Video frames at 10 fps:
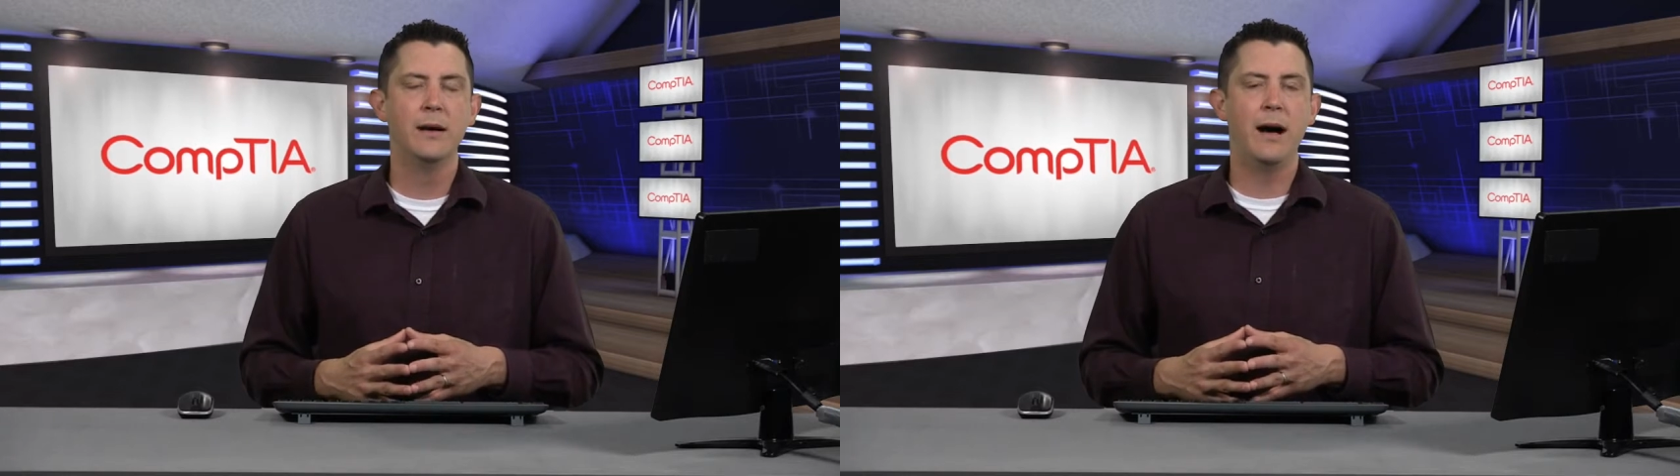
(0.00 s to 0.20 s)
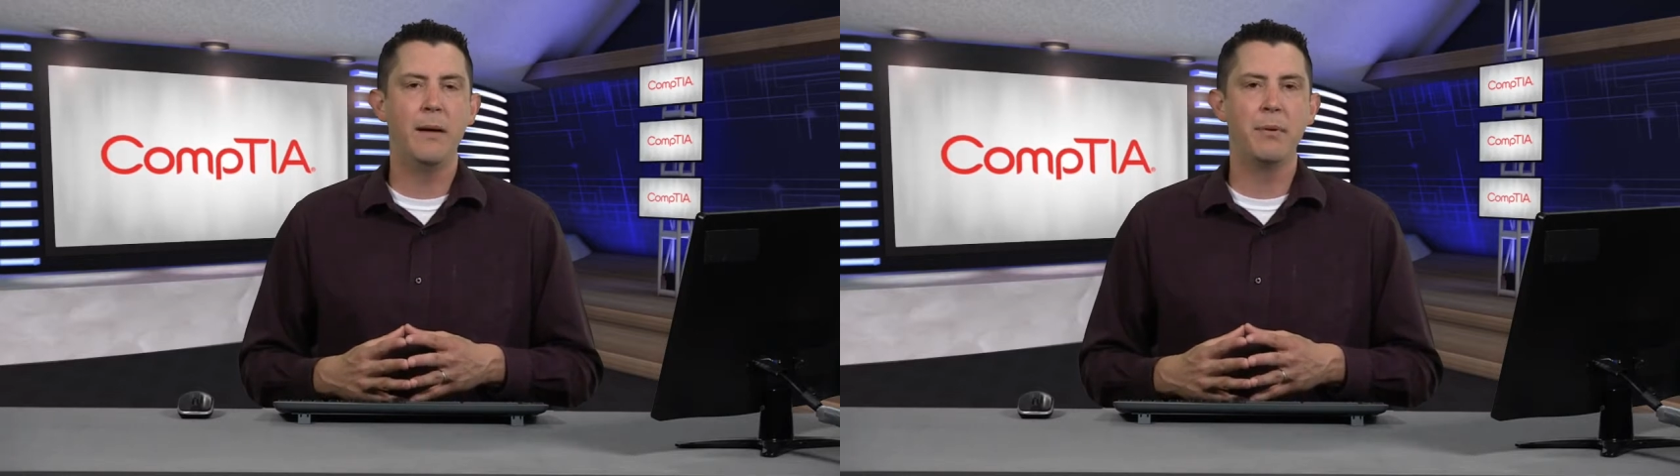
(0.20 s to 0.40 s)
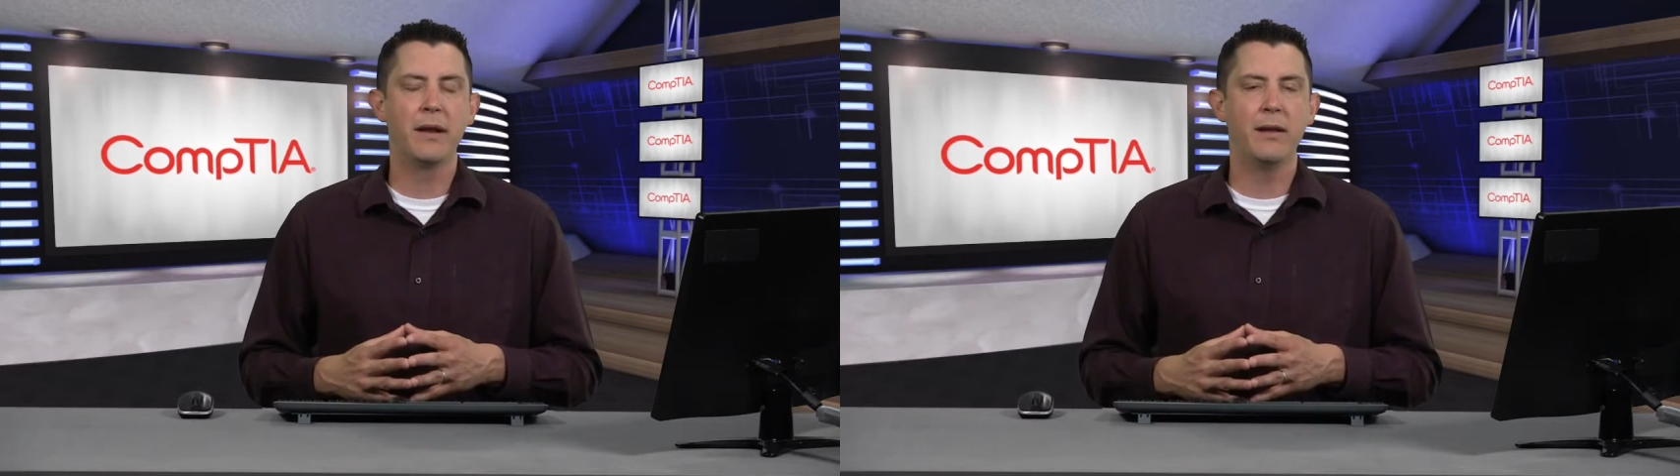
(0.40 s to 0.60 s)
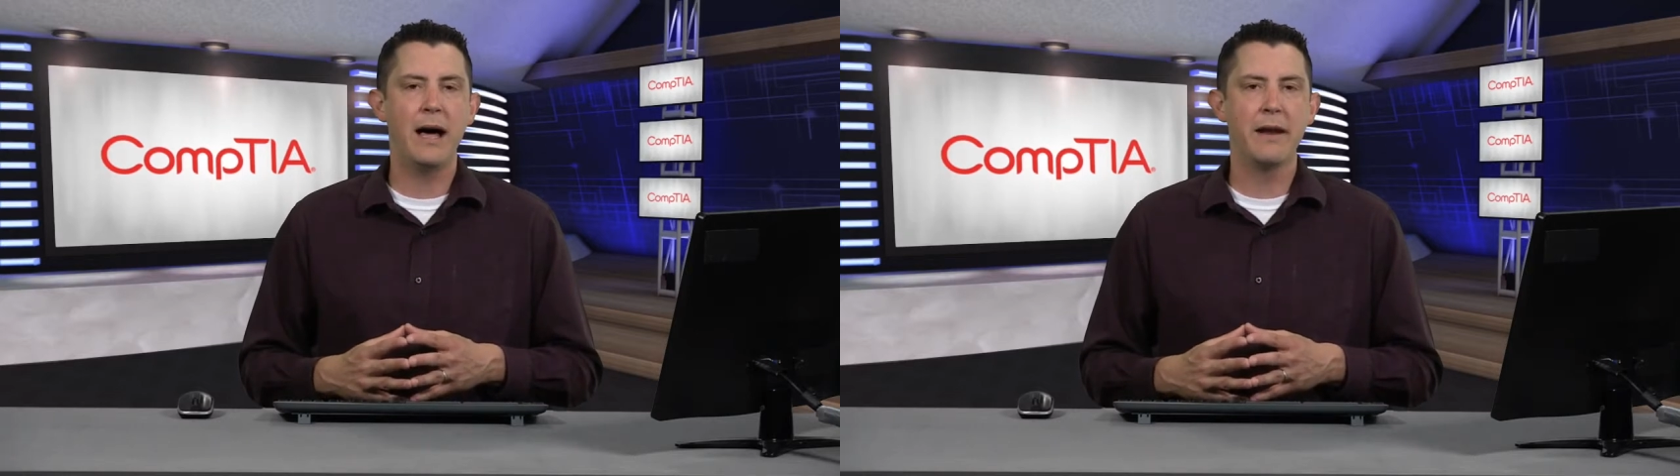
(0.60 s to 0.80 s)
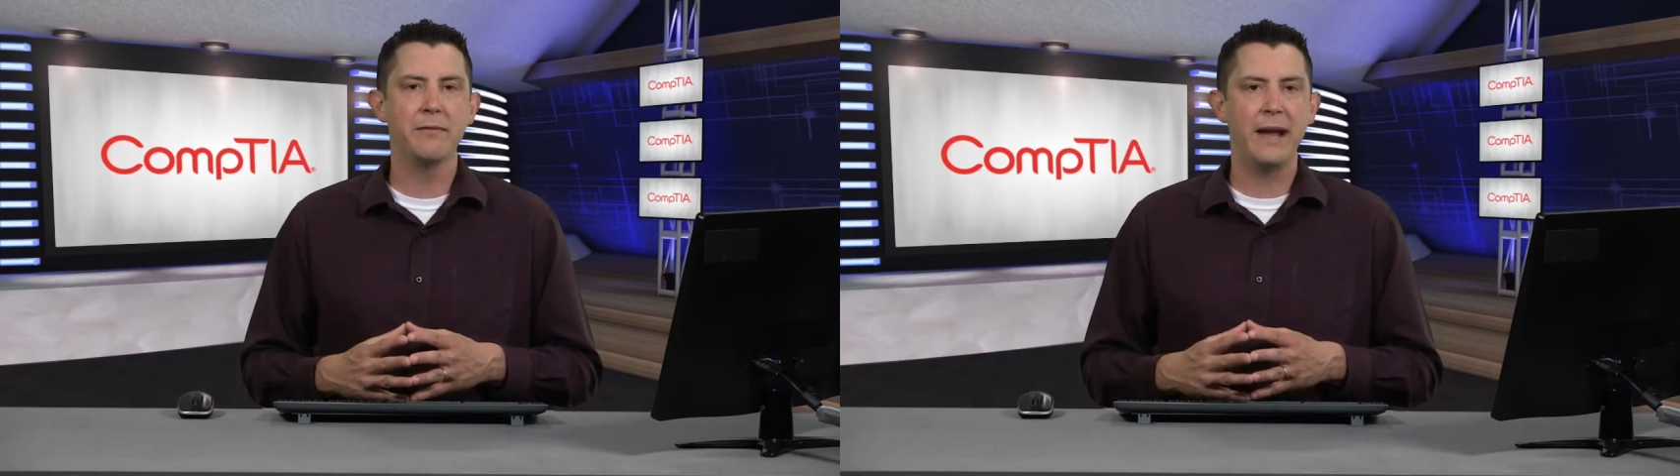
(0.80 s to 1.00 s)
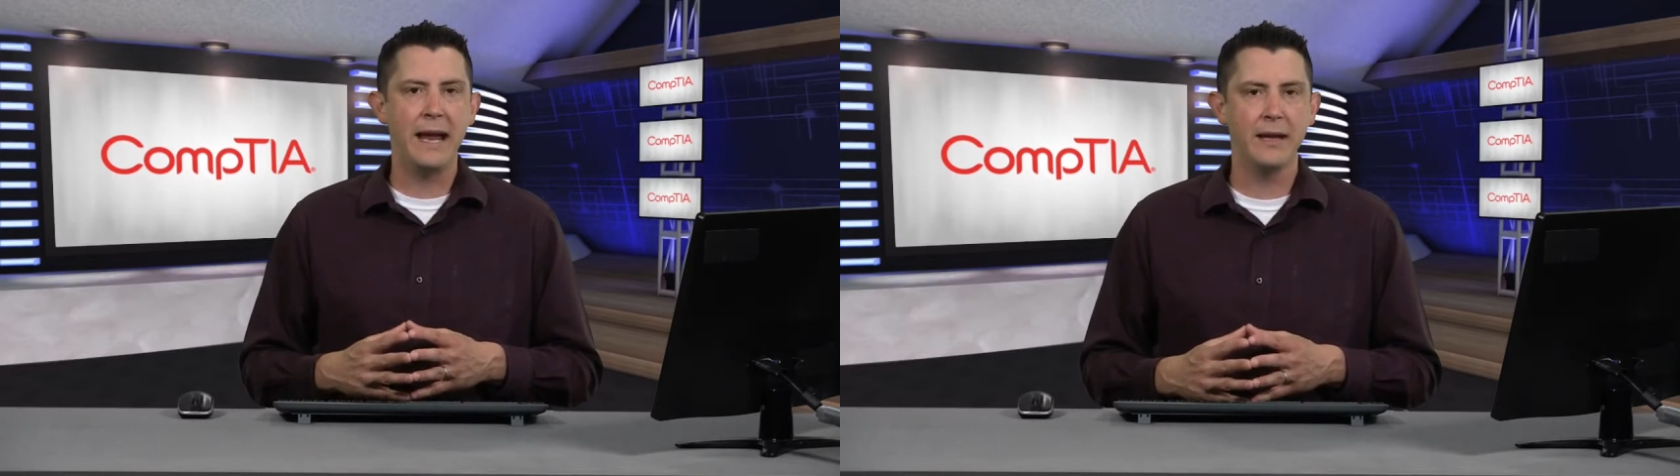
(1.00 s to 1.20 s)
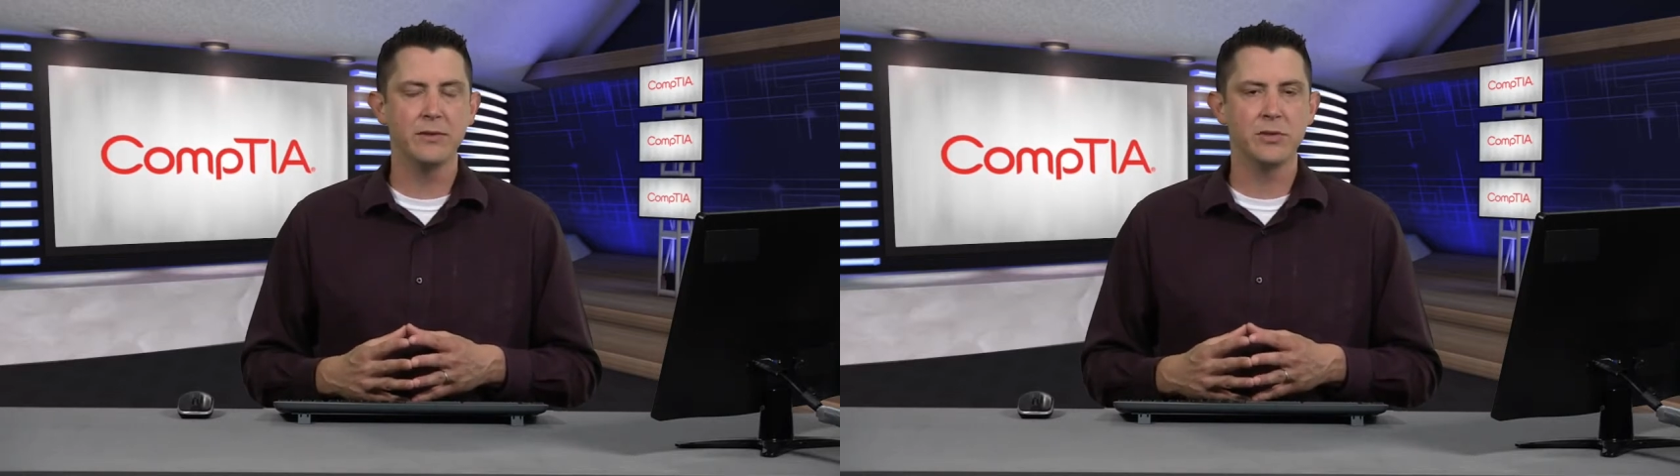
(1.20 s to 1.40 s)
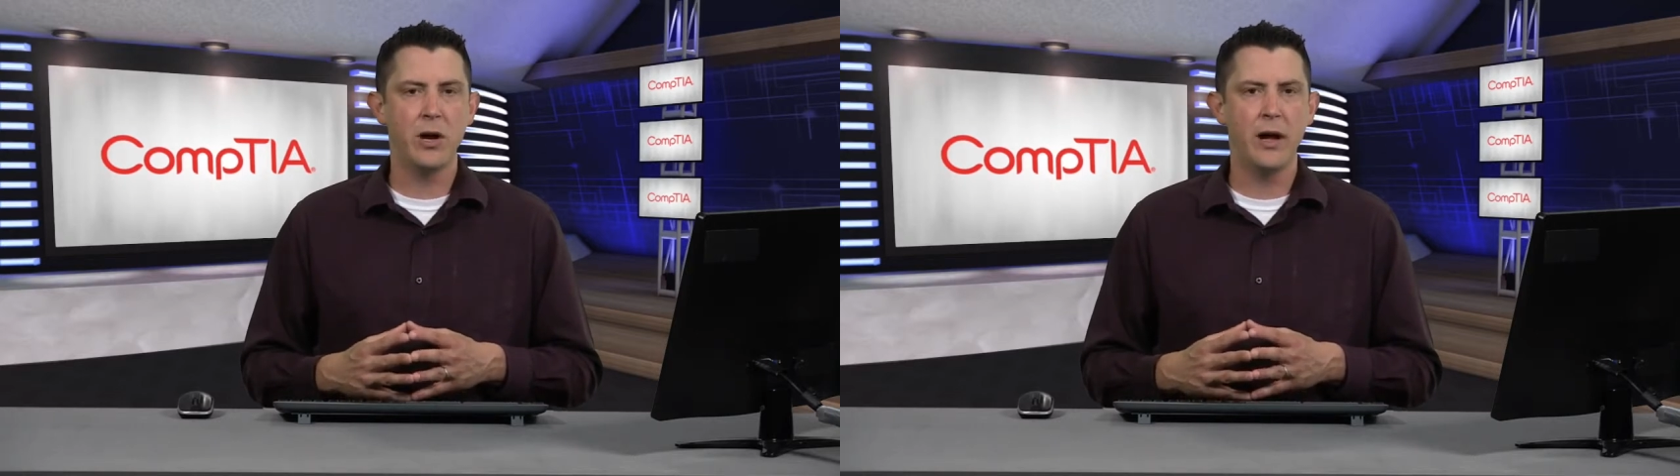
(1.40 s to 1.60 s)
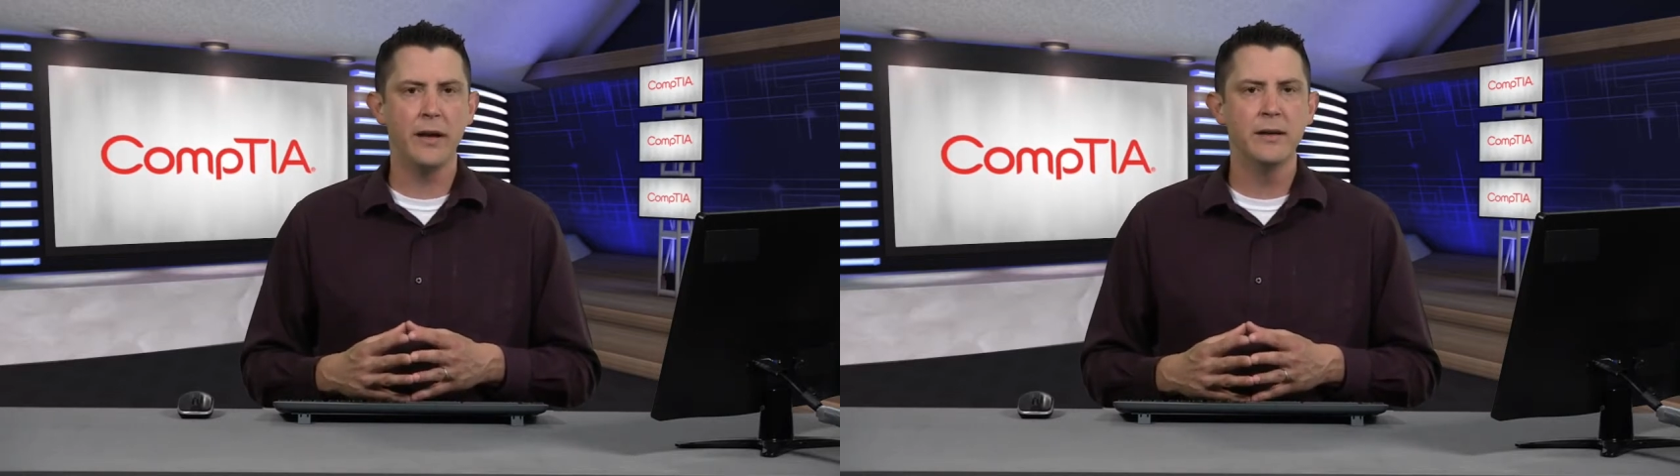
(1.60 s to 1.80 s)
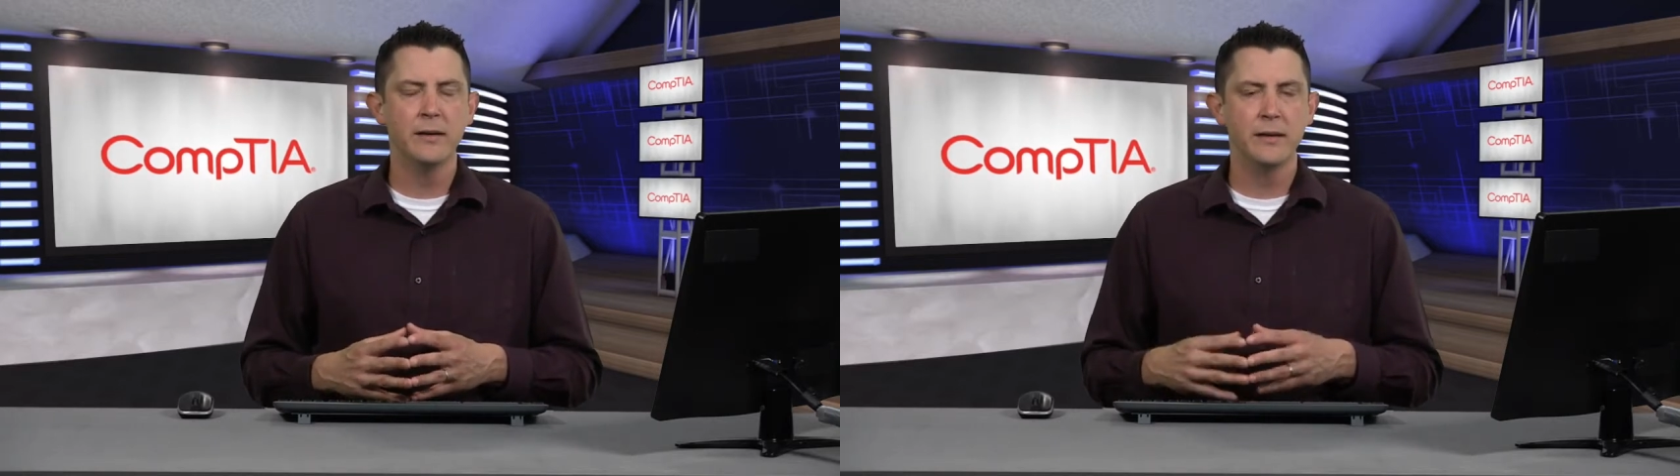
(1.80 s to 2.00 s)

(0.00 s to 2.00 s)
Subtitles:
but a lot of hands-on,